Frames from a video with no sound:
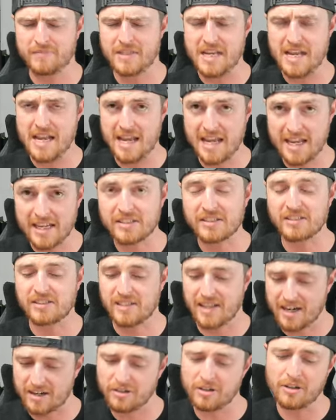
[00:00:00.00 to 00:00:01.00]
Is
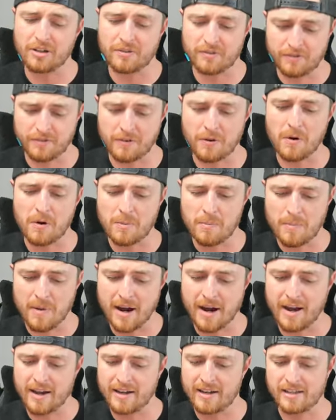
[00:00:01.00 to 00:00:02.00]
standard for
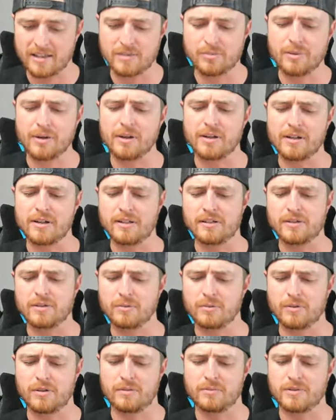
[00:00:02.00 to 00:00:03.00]
my experience
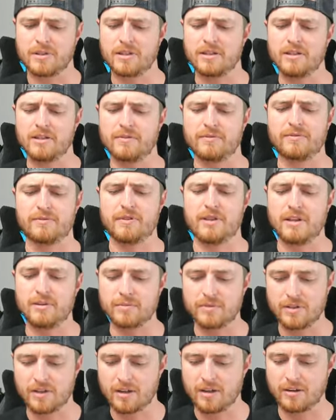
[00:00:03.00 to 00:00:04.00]
with Obsidian Flames,
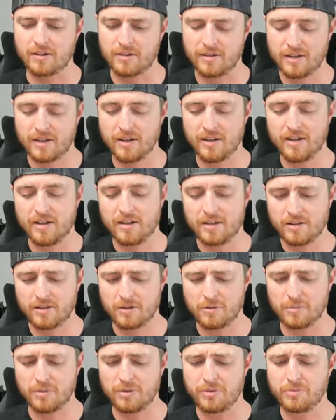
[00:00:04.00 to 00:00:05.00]
though.
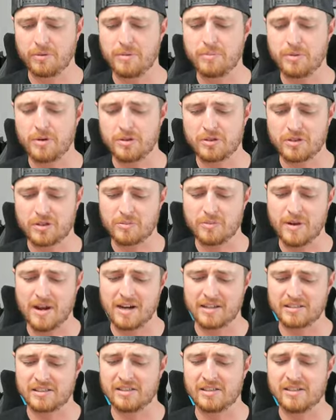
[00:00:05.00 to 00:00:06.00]
Opened 3 booster
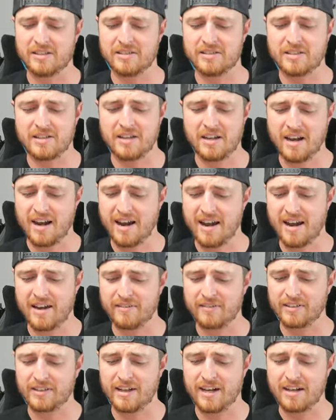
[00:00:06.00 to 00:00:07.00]
boxes. I
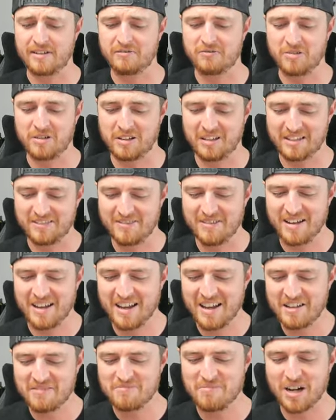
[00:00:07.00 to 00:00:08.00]
haven't gotten really
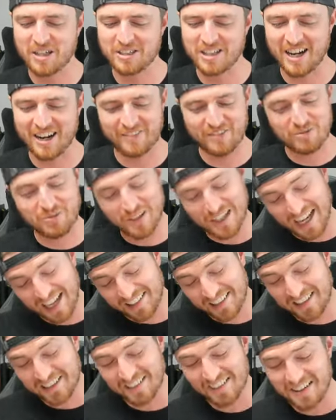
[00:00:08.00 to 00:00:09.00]
much out of them. We got
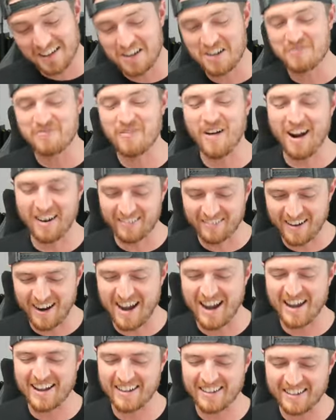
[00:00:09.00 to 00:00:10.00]
the Gloom. All
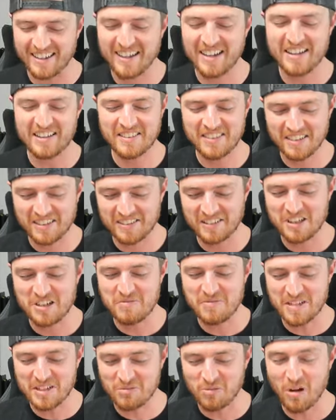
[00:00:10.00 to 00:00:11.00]
right. The Gloom
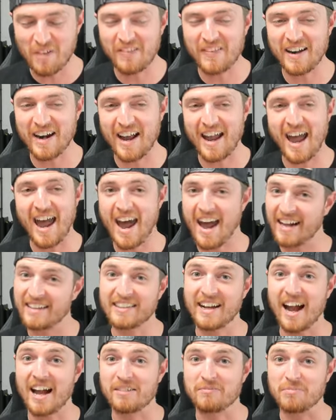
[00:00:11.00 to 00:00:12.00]
is one that I had
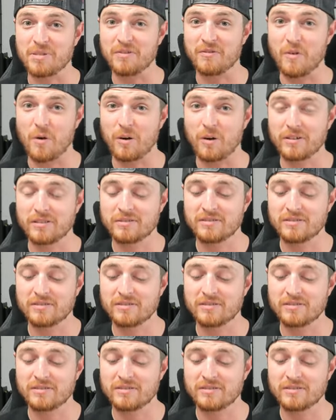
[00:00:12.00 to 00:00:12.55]
gotten before.